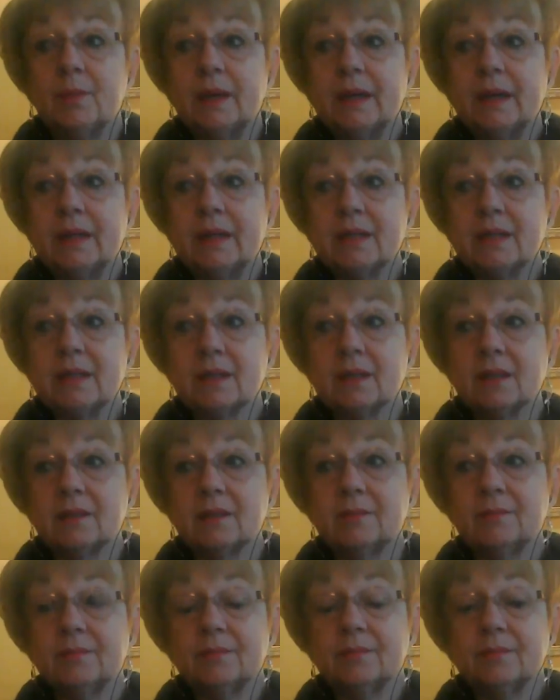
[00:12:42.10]
but it's
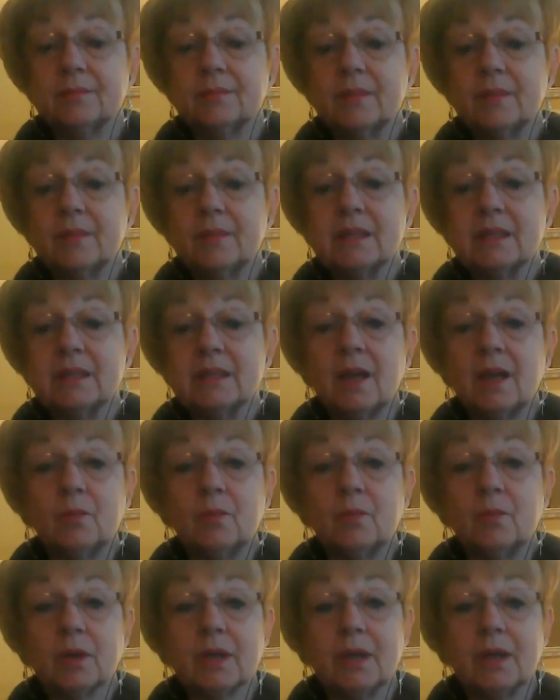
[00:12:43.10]
a
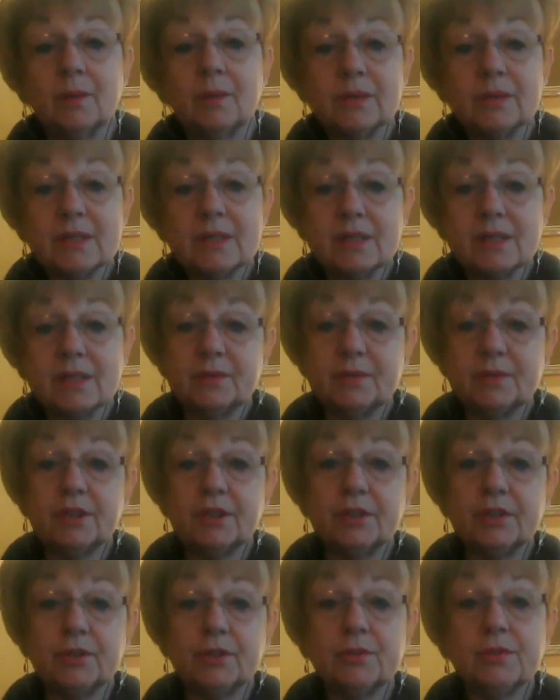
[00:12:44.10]
lot more cumbersome to
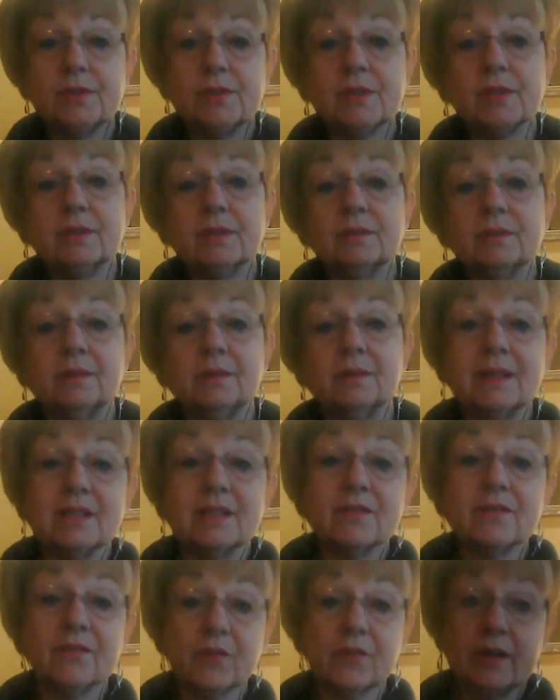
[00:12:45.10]
use.
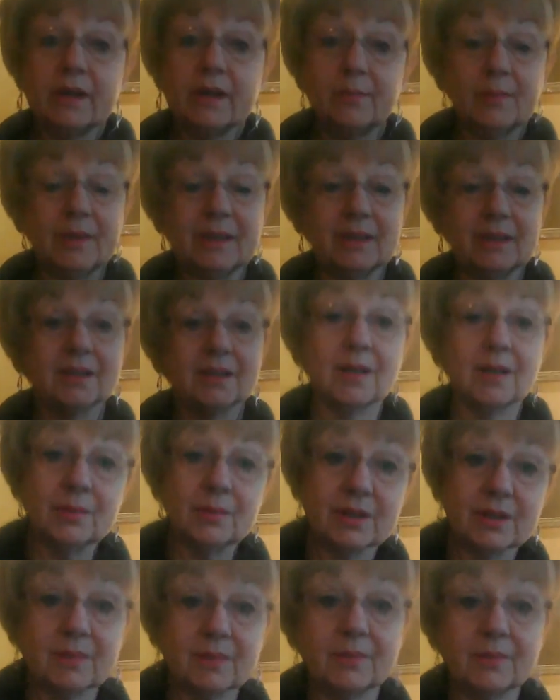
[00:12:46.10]
It's free, but it's
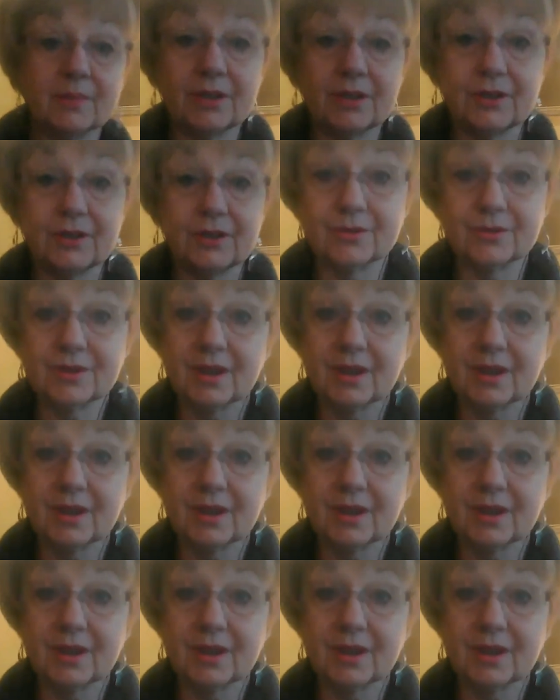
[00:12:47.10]
cumbersome to use.